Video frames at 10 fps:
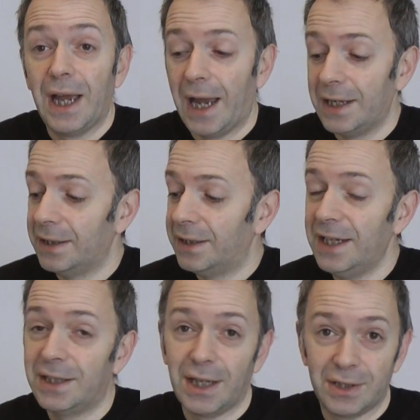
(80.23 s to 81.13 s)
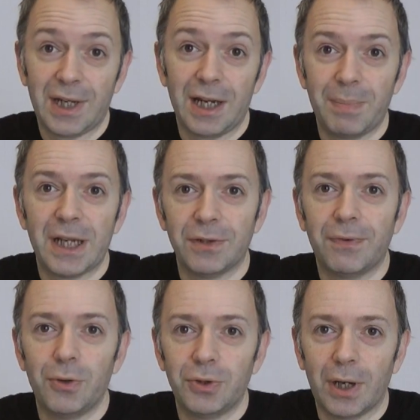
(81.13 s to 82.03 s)
And this does take better
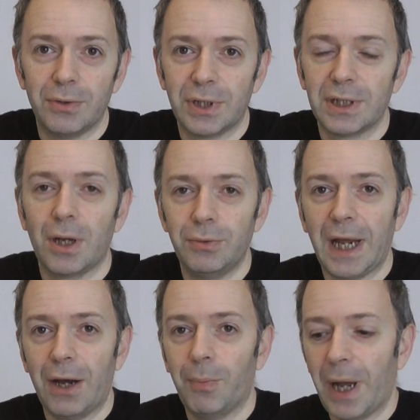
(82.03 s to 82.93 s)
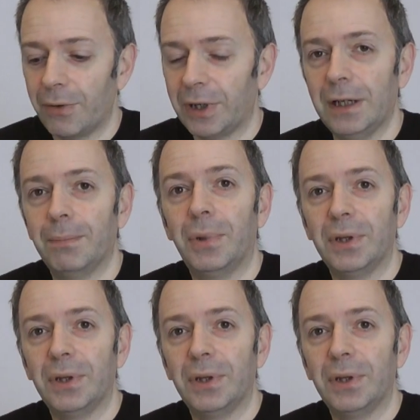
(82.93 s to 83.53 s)
photos, there's no doubt about it.